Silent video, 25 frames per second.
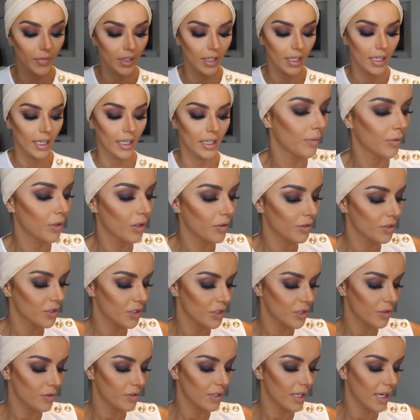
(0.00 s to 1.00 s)
What I'm going to
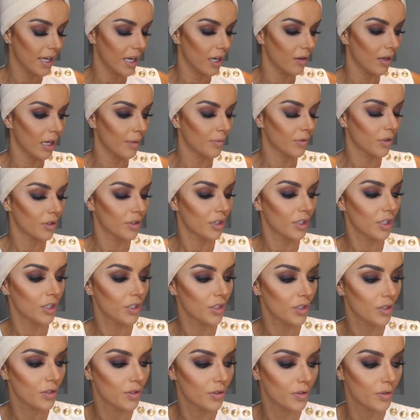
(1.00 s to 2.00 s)
do now, I'm going
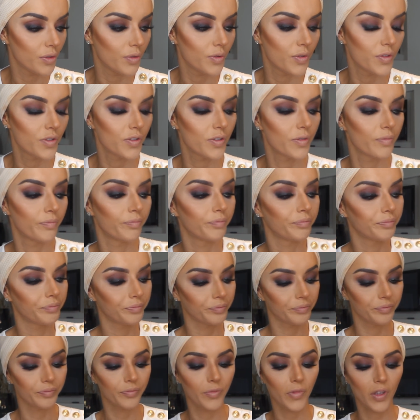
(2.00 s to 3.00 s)
to use
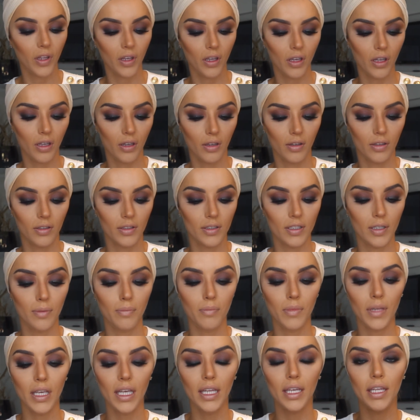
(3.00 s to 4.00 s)
the
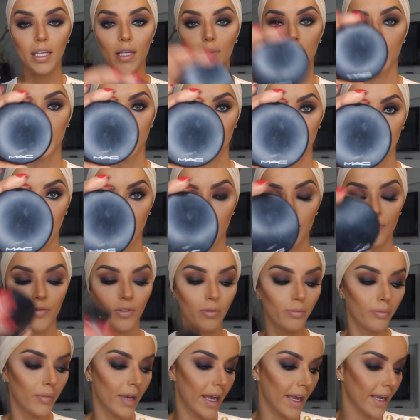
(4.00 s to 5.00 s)
medium deep
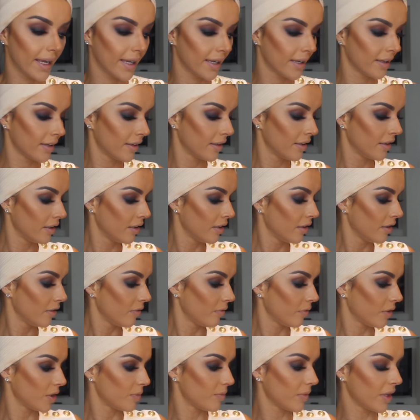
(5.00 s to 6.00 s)
from MAC
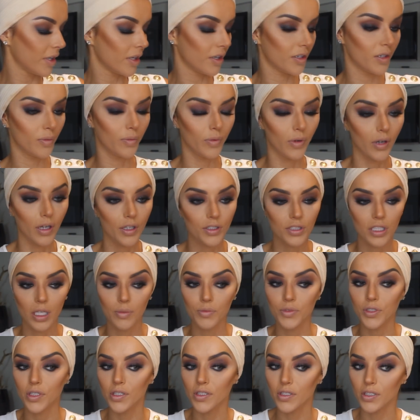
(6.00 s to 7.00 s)
with my other brush, and
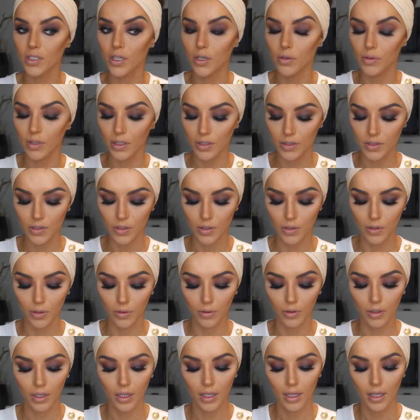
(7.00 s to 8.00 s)
I'm just going to
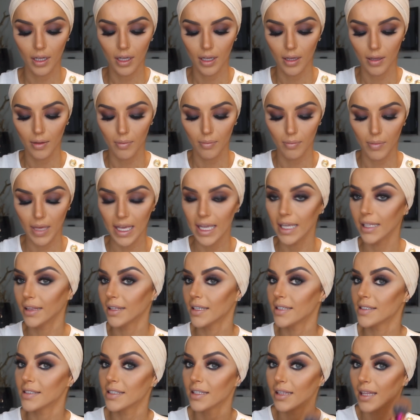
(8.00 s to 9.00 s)
make
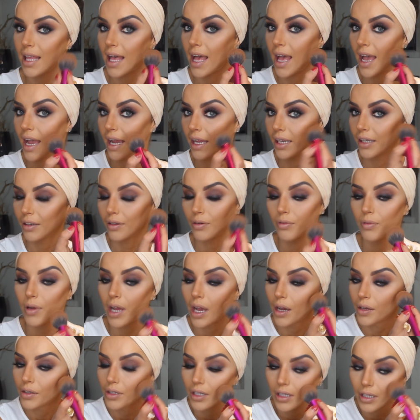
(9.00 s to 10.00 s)
this line
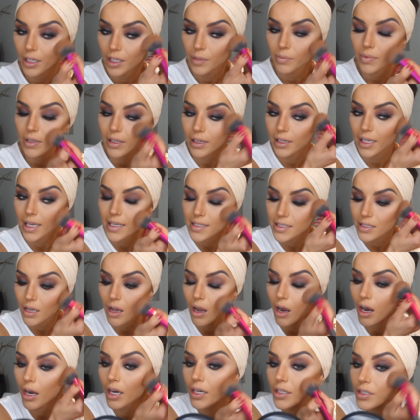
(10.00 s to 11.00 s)
around a little bit less
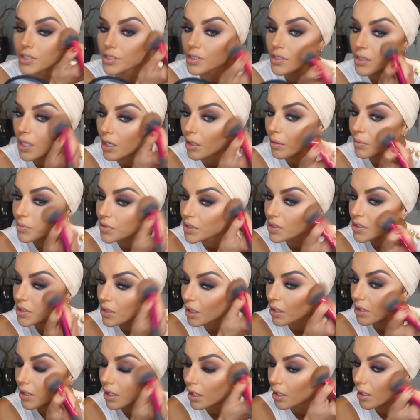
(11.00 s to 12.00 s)
harsh, so I'm just
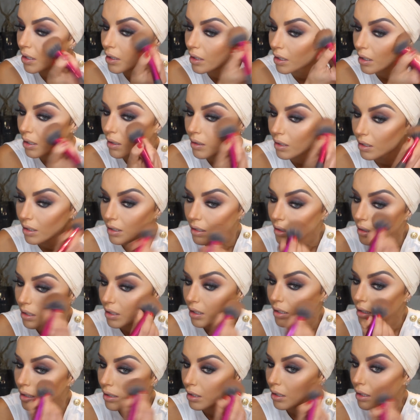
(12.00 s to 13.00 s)
going to
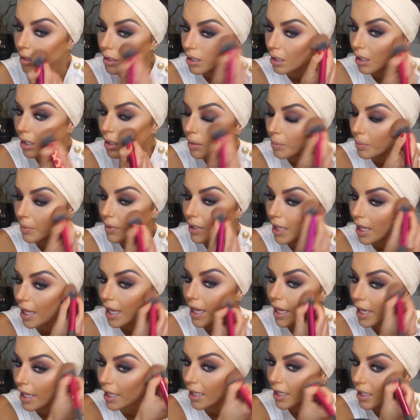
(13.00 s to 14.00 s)

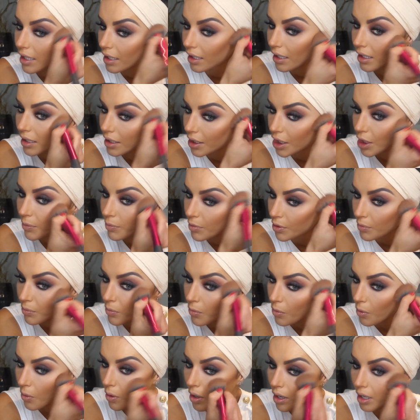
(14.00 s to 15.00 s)
apply a little bit
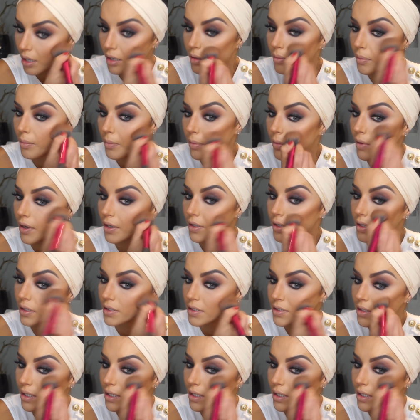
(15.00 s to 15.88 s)
more product